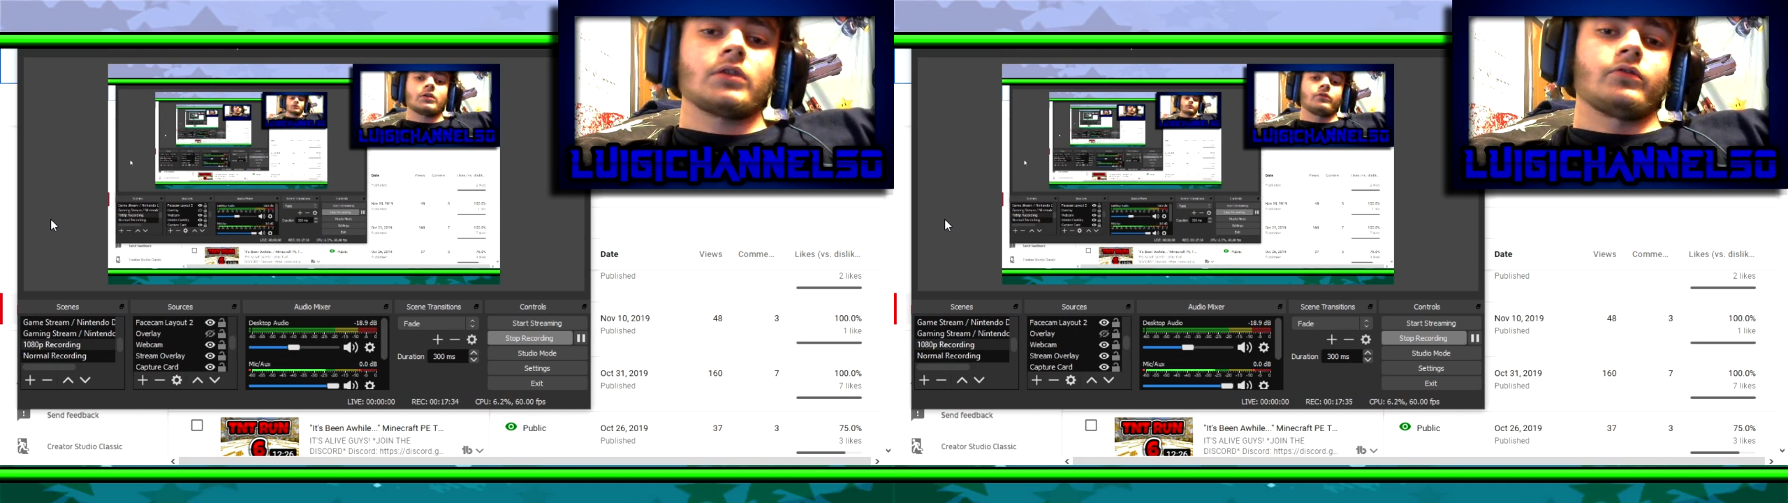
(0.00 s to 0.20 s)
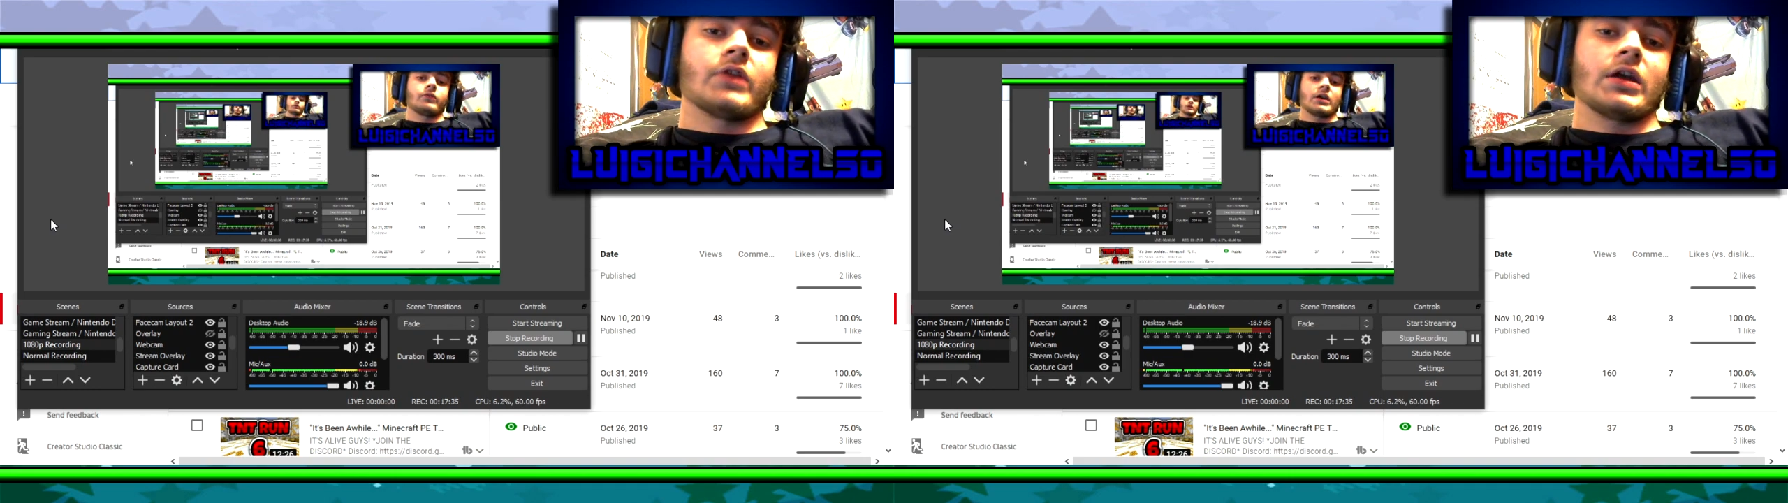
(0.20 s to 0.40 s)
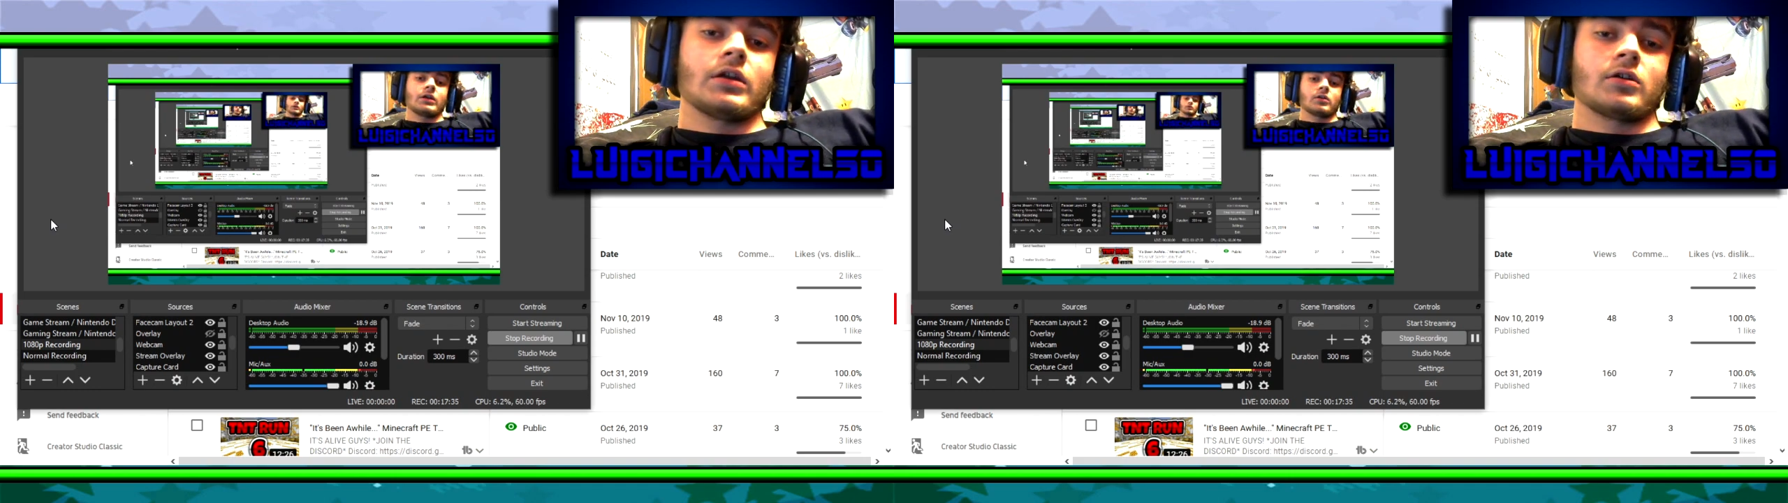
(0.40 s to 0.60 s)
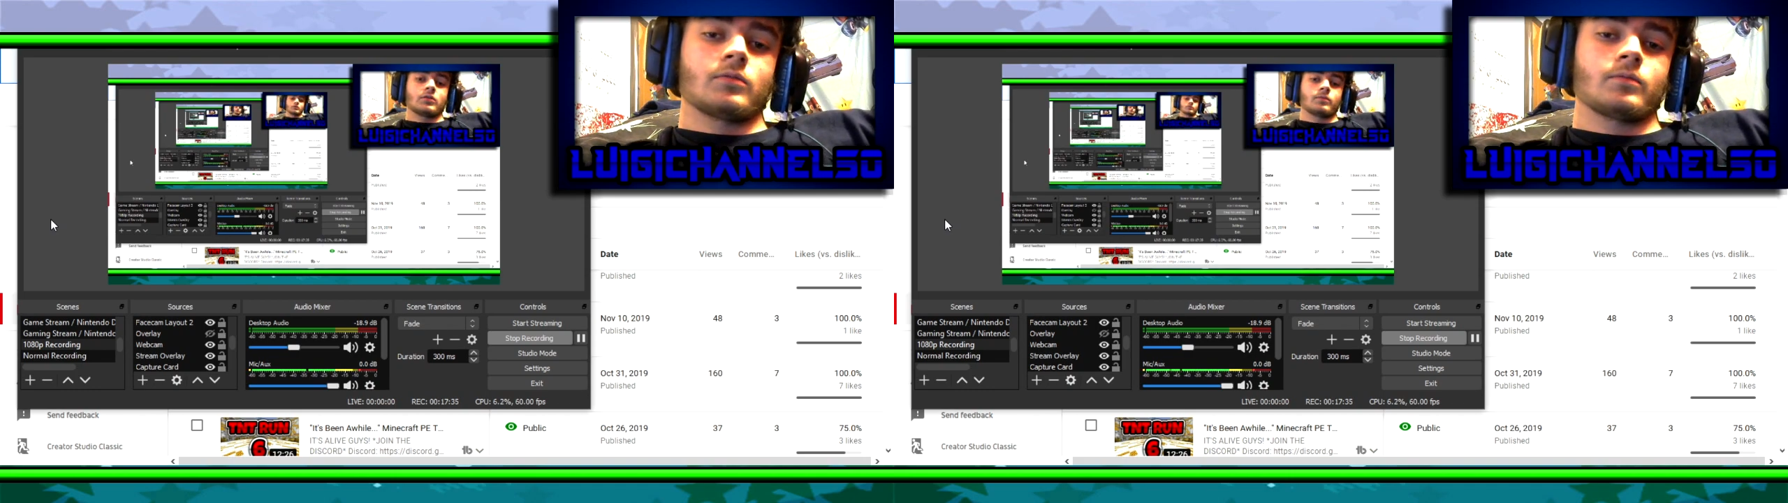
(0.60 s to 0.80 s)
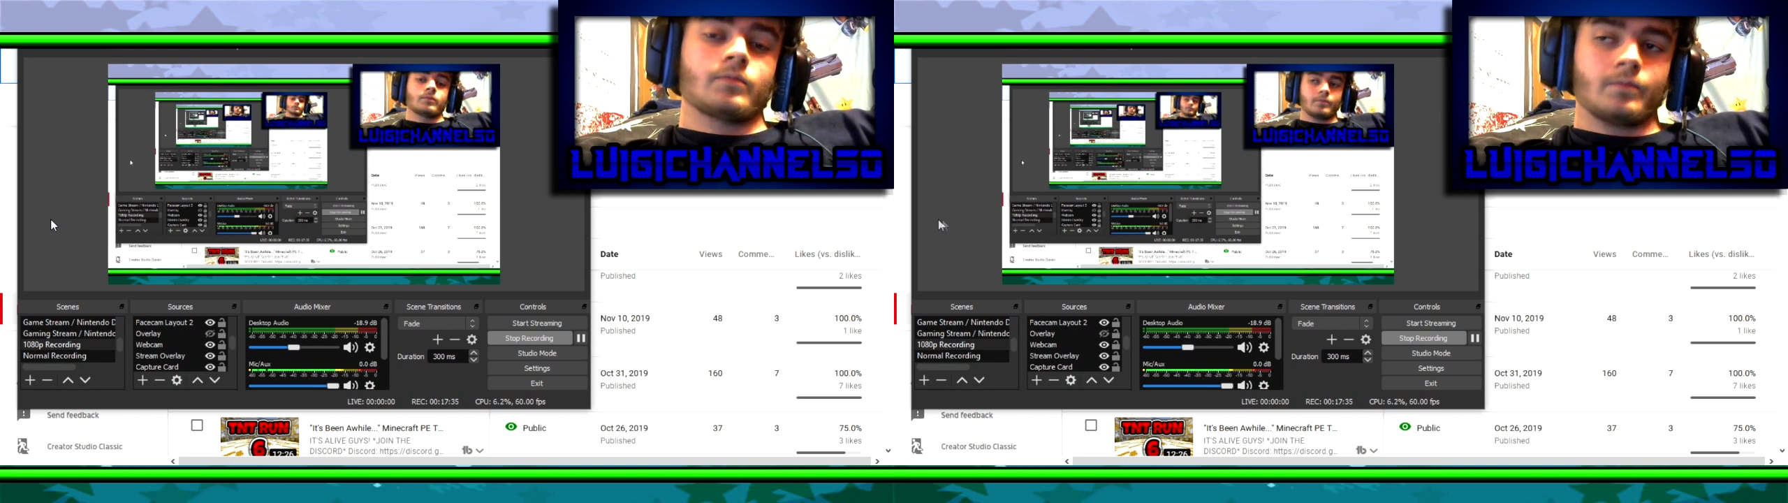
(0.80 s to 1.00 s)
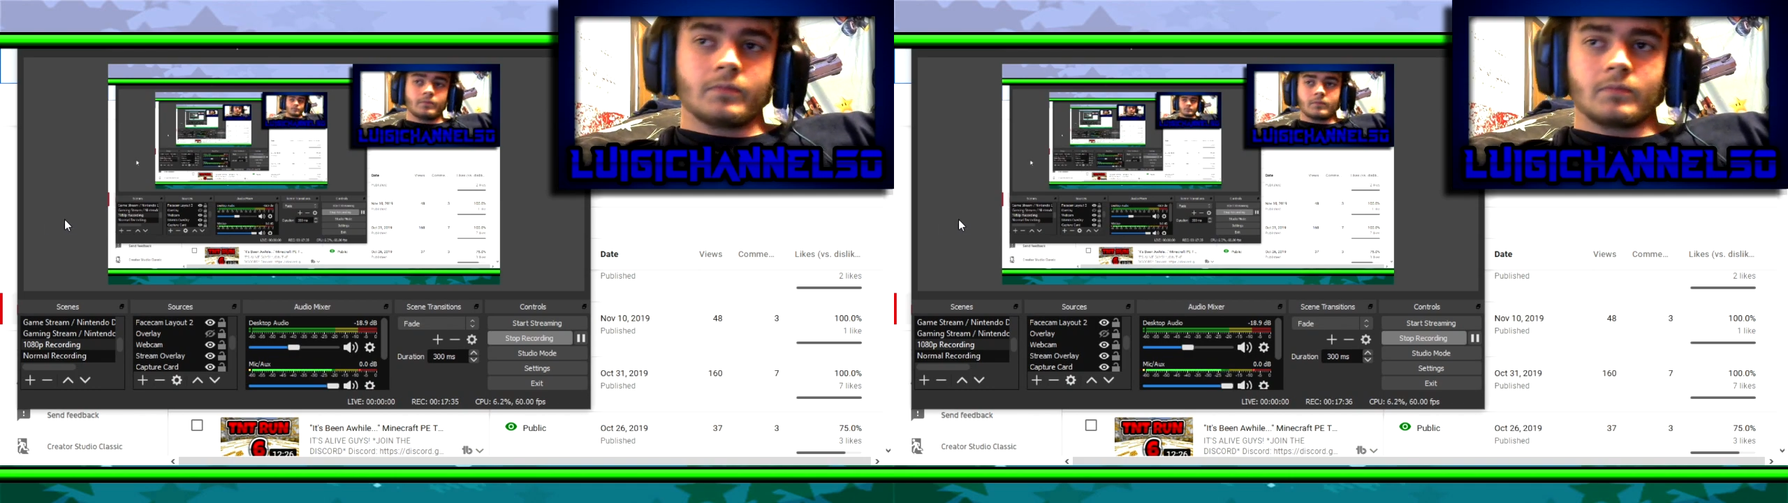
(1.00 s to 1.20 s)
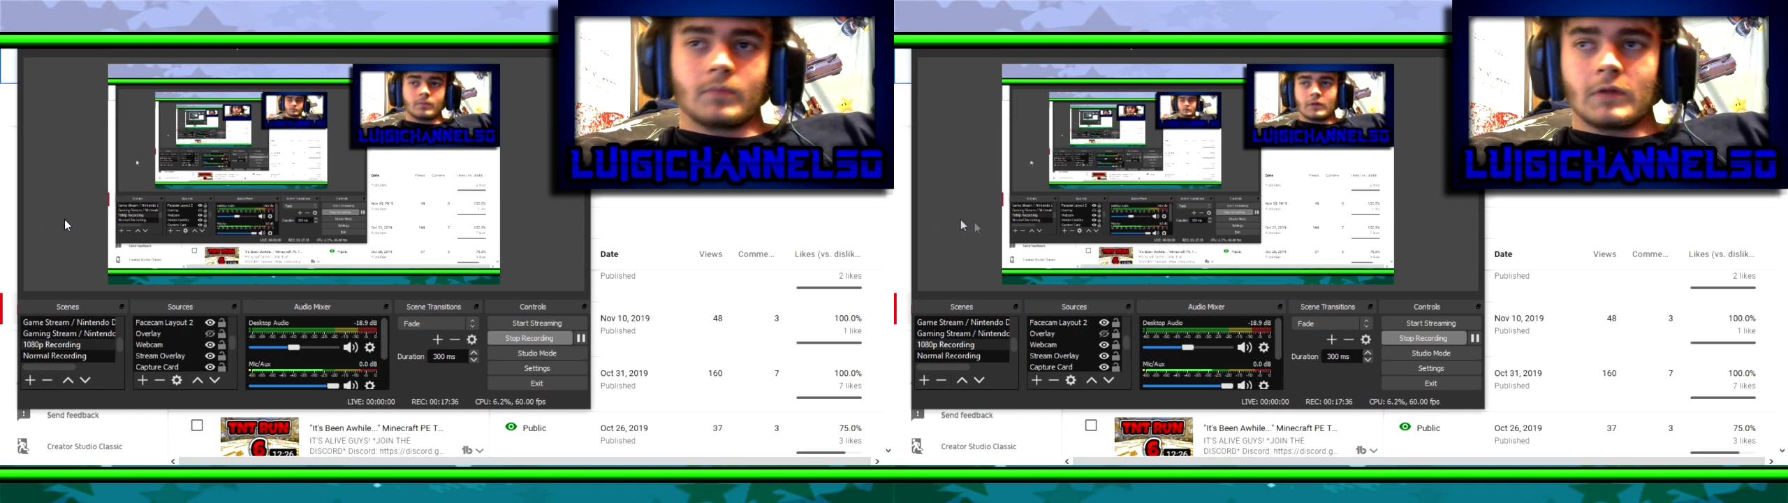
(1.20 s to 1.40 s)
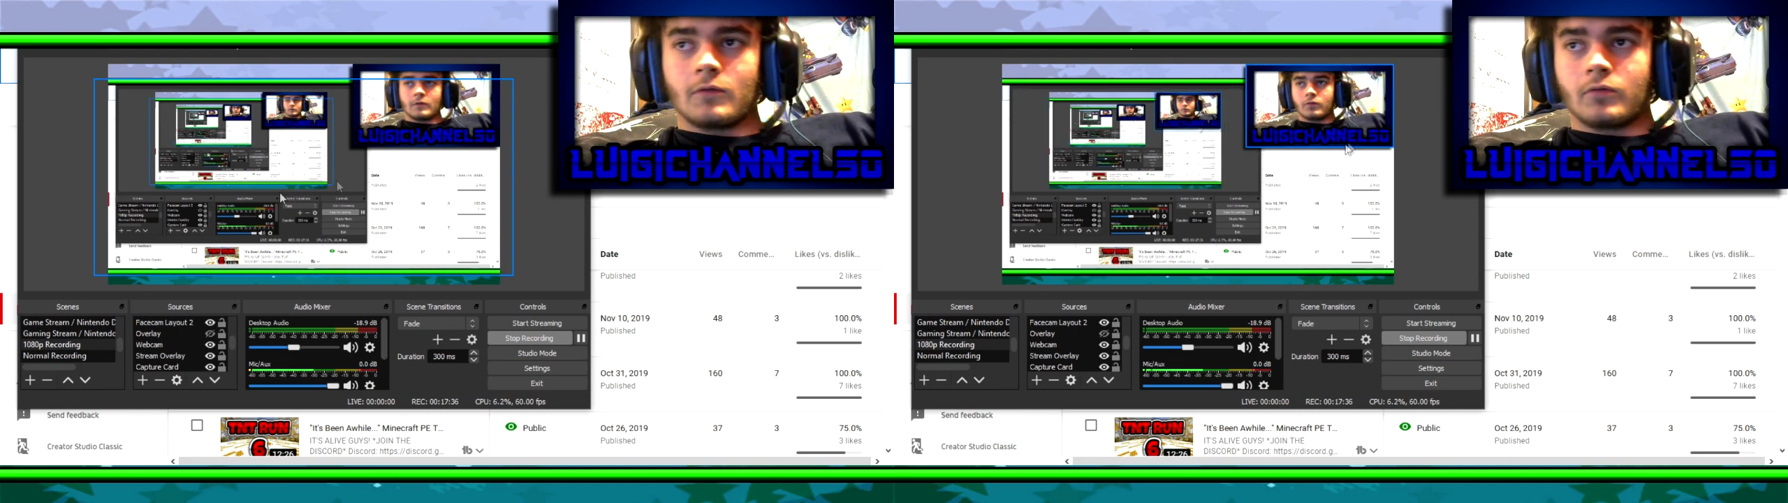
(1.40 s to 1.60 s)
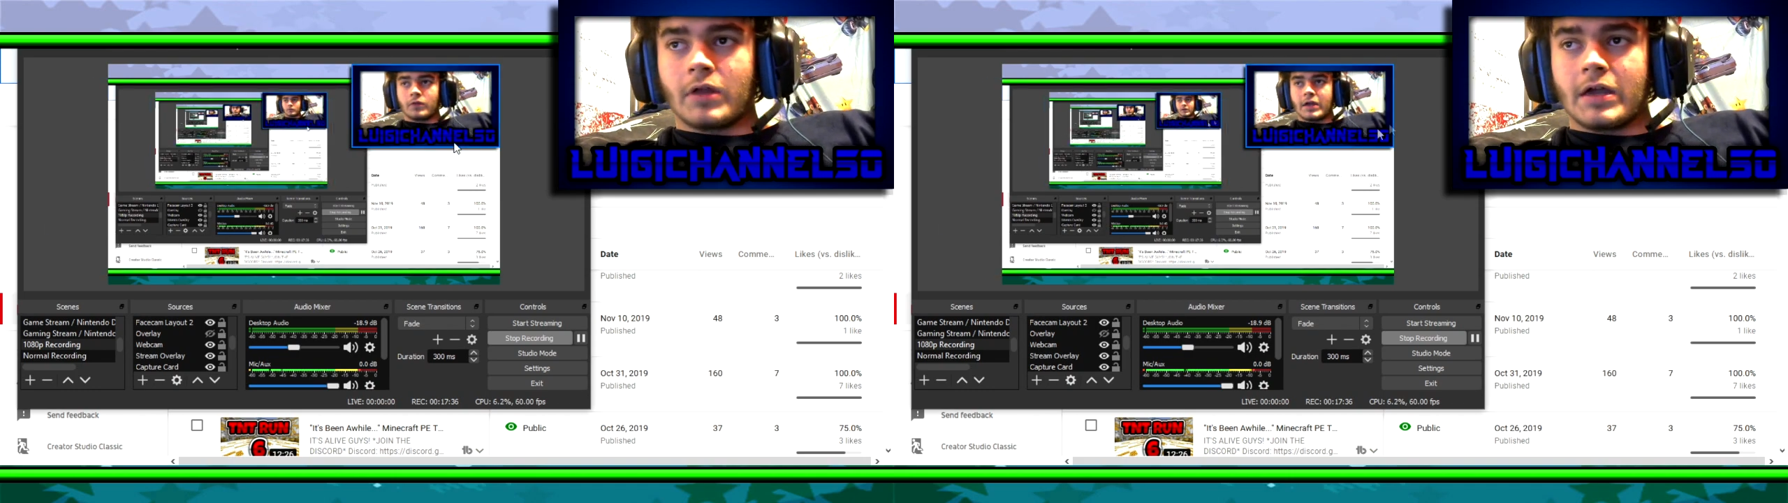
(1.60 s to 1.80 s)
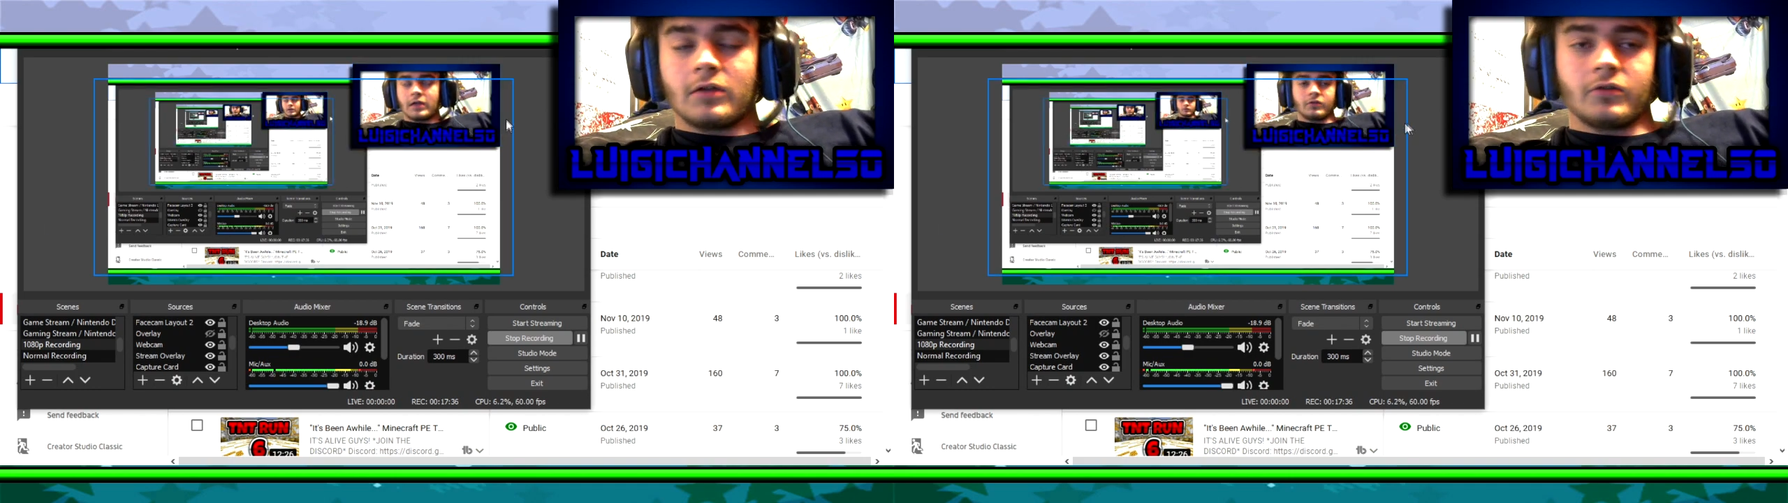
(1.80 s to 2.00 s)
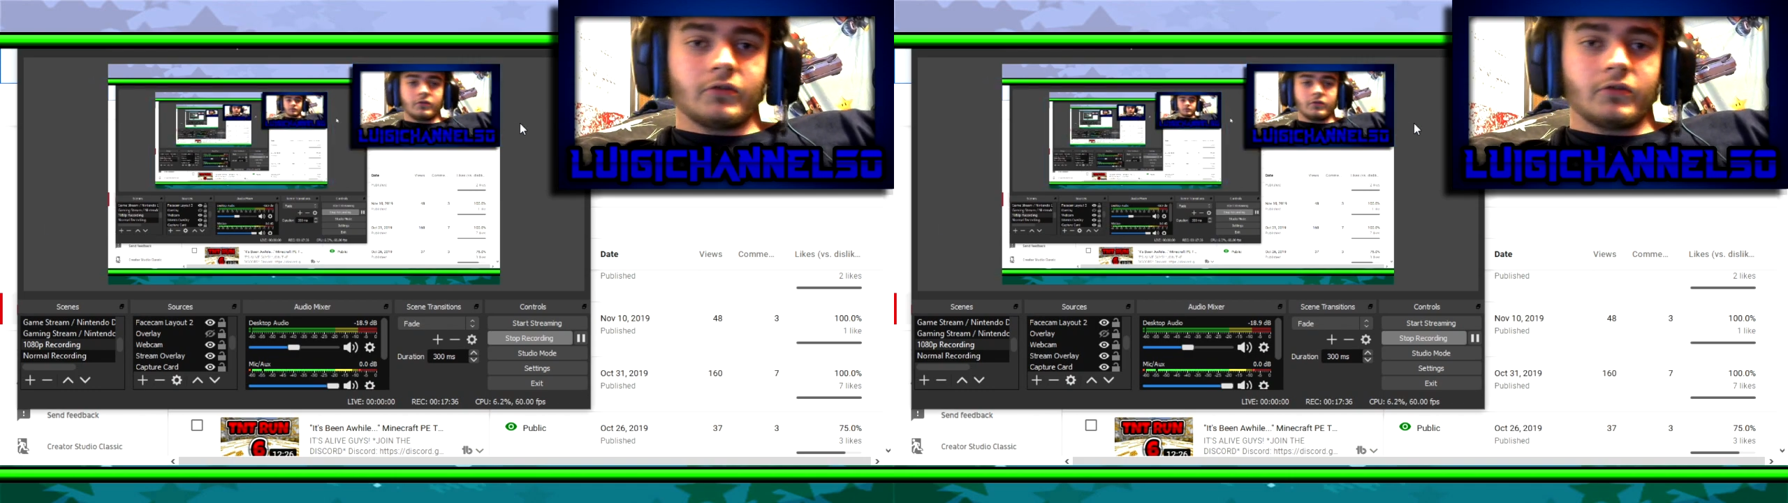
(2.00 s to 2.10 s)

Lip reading: data like